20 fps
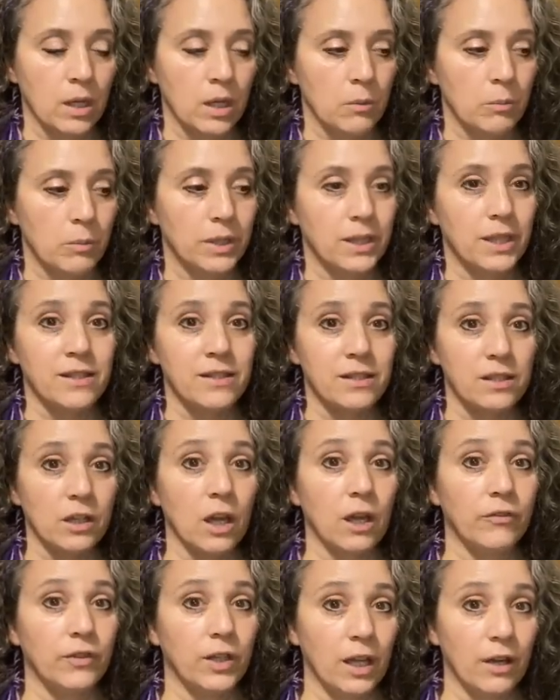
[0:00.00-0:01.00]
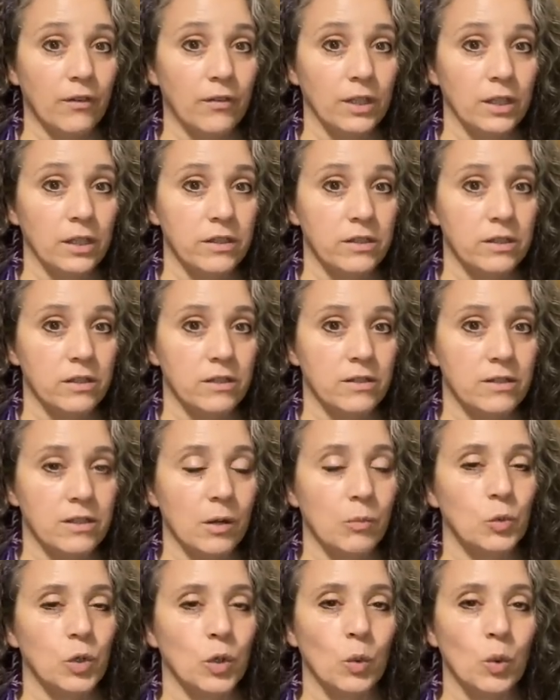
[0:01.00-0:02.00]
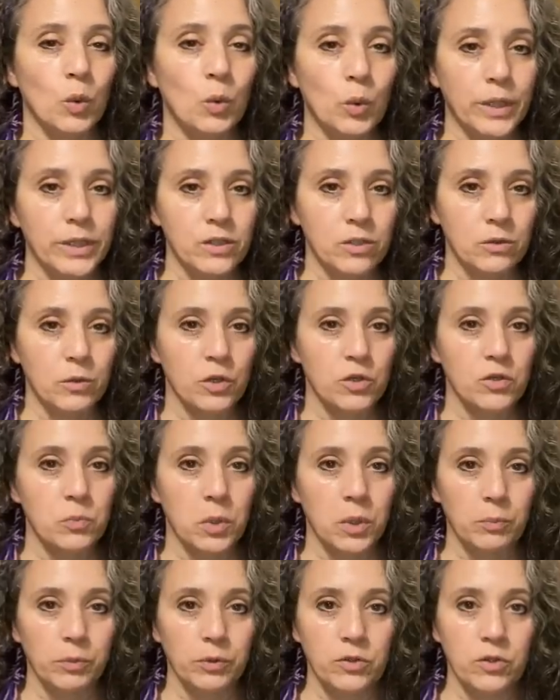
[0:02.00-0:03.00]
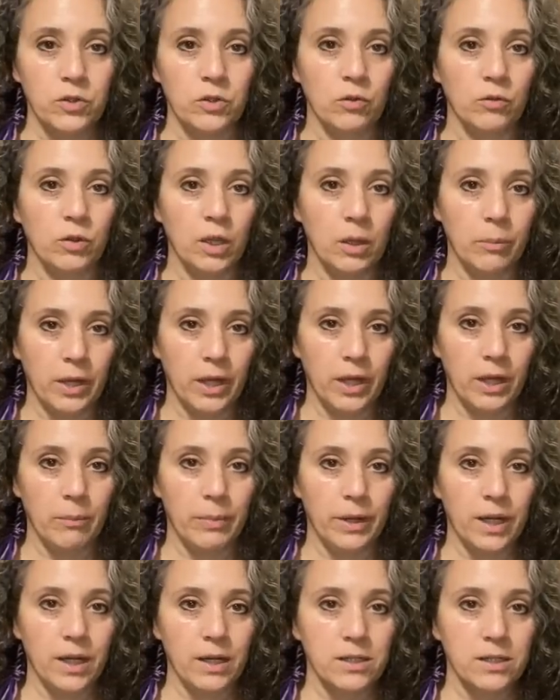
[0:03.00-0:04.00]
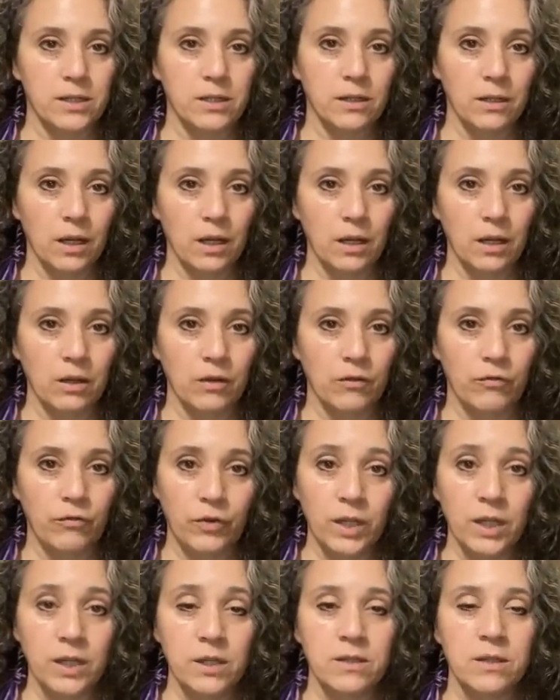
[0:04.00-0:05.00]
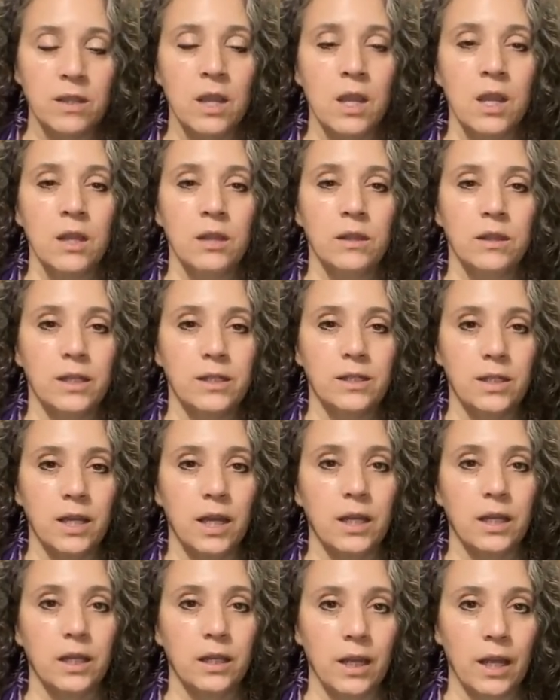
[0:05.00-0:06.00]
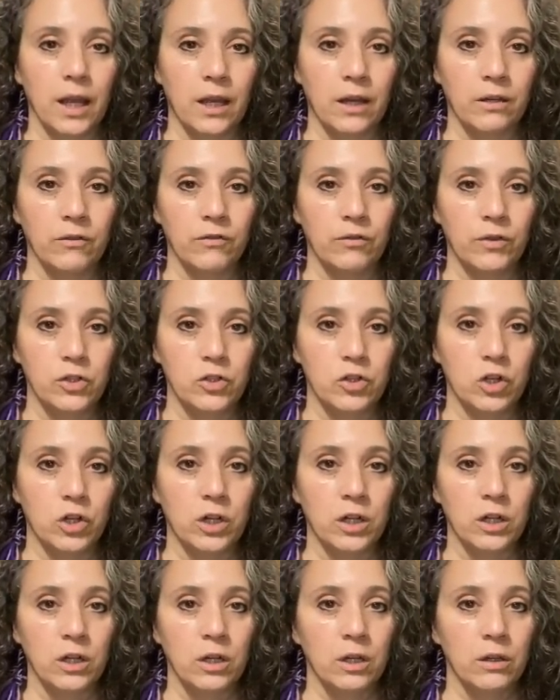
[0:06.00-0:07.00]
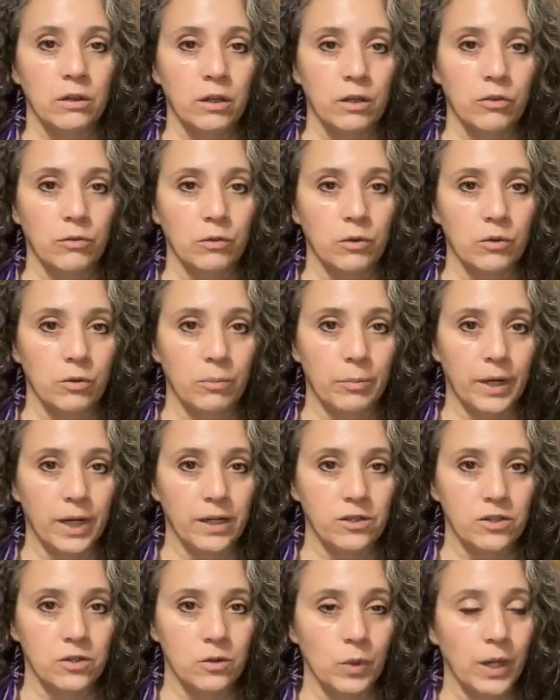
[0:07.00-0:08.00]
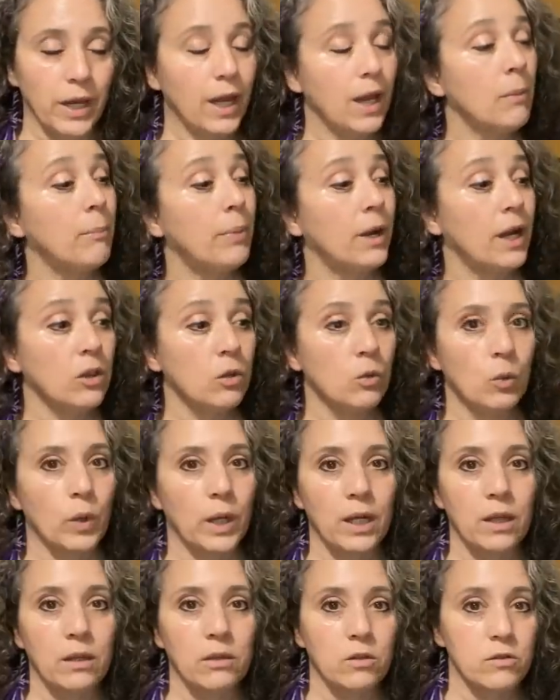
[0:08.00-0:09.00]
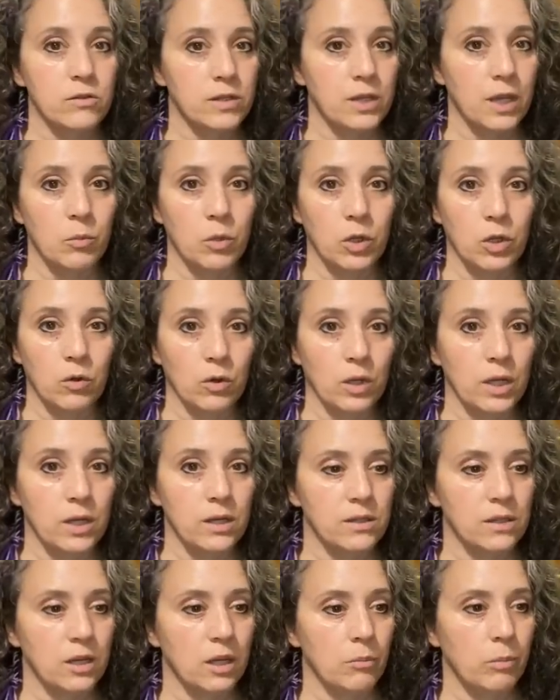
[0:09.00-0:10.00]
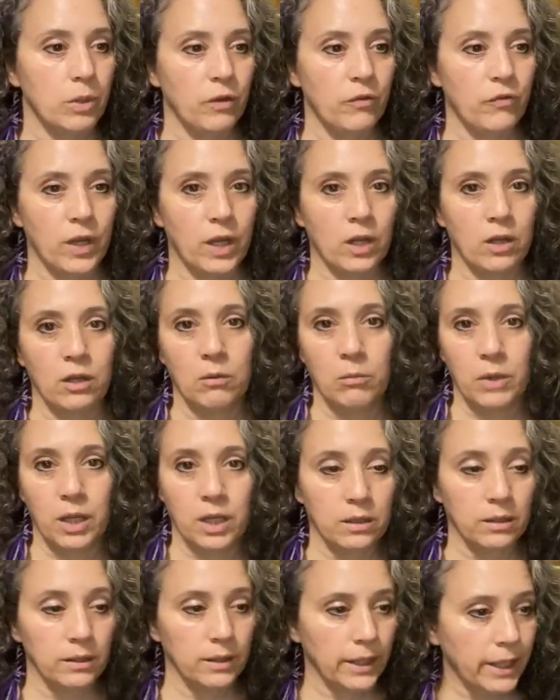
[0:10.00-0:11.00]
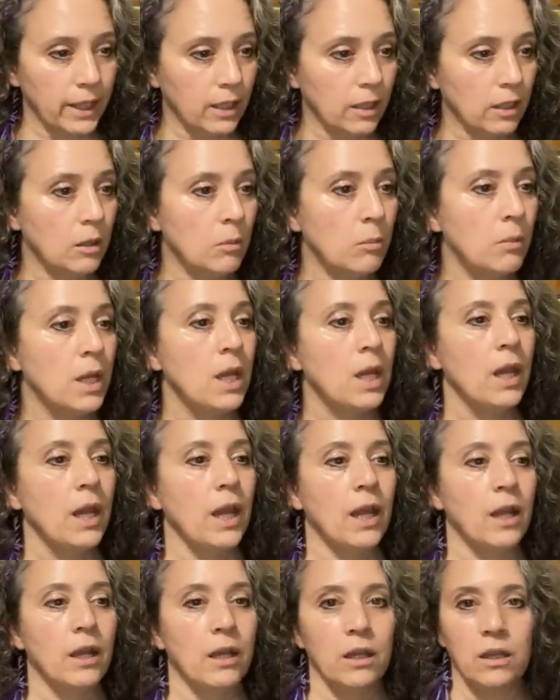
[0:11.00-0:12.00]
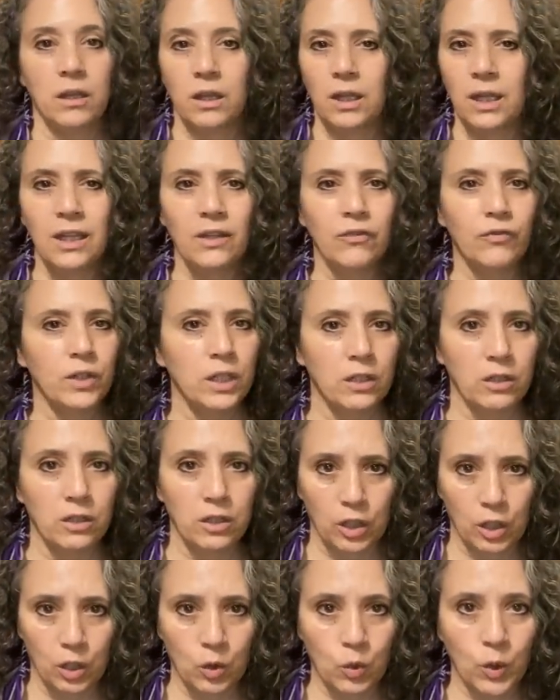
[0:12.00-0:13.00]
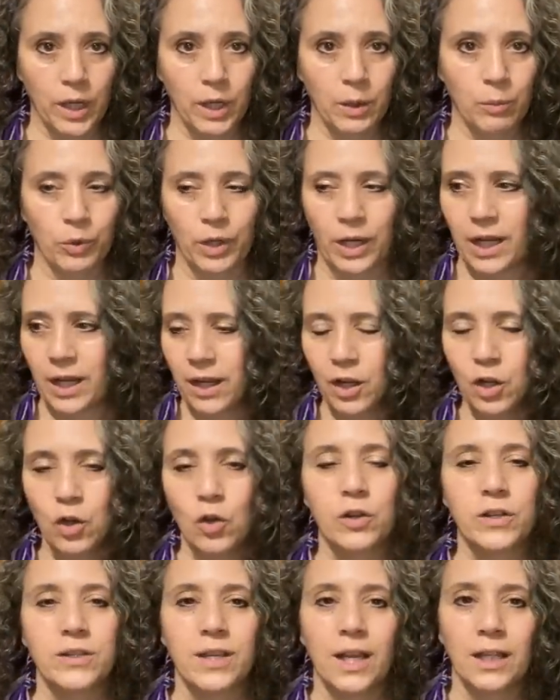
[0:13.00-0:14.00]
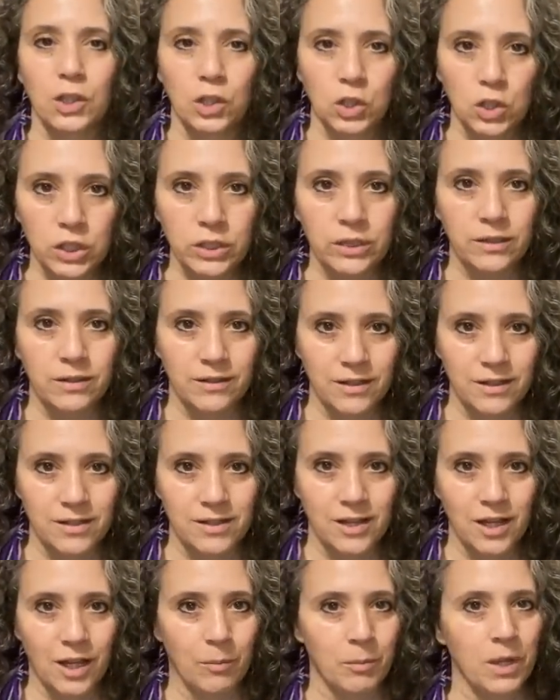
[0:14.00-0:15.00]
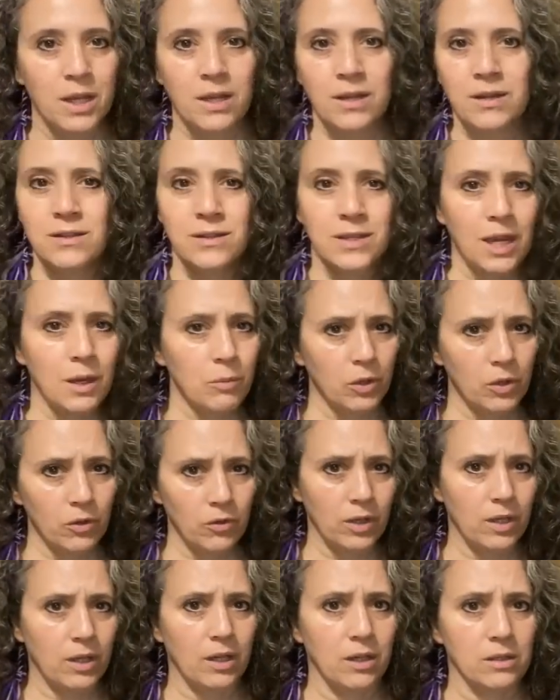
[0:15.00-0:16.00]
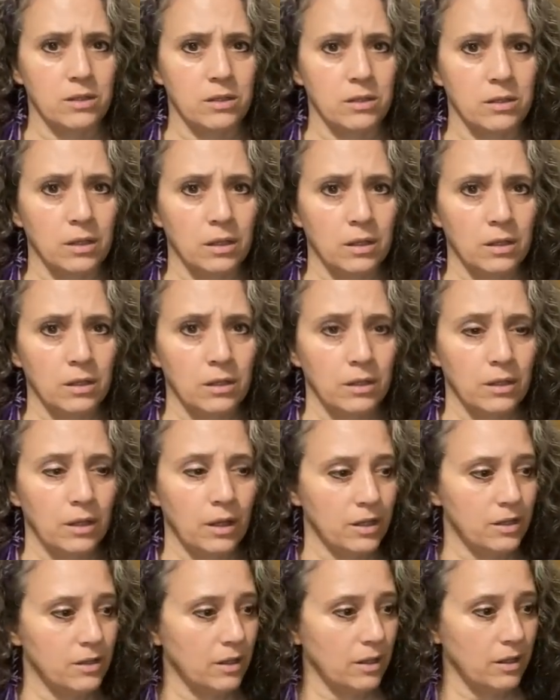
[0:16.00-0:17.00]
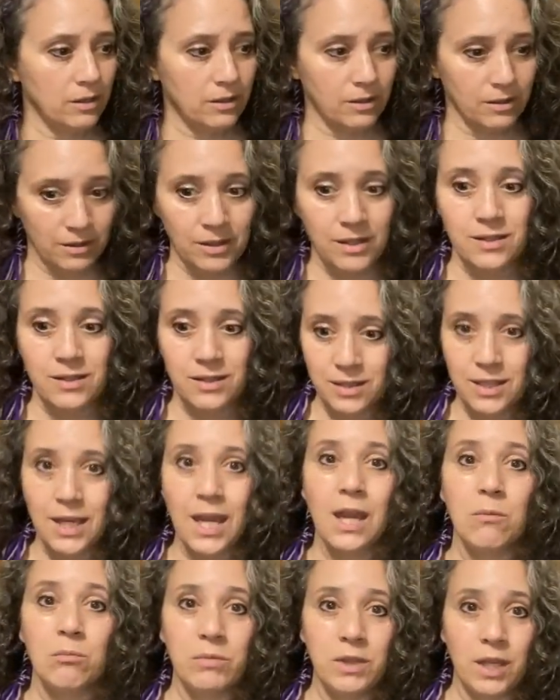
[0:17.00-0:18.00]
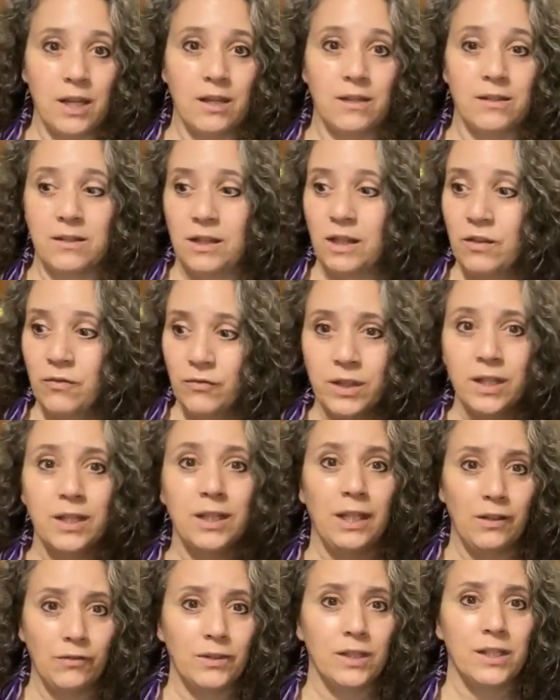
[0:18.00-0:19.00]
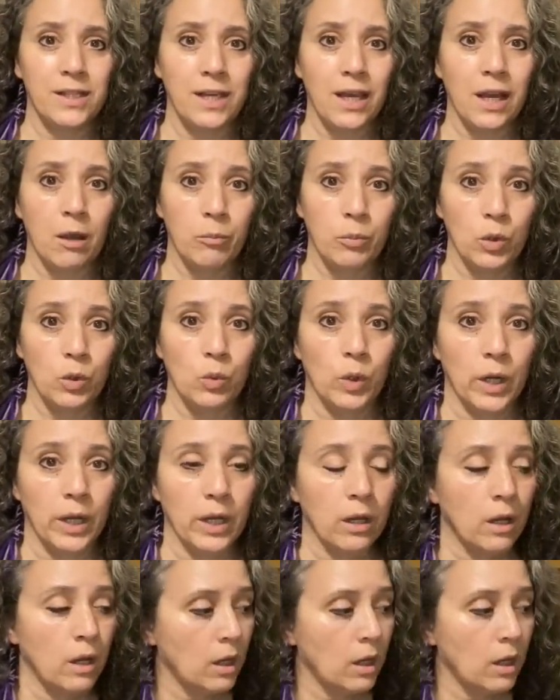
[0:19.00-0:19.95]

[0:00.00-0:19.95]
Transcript: But they still have to have it listed somewhere. Well, what do most people do? They buy a box of Vicks, they take it out of the jar, they throw the box away. And by the way, those same ingredients can be found in mentholatum and in even in the Equate brand. I know because I looked this up. Same ingredients, uh, the same things, the, even the taboo one.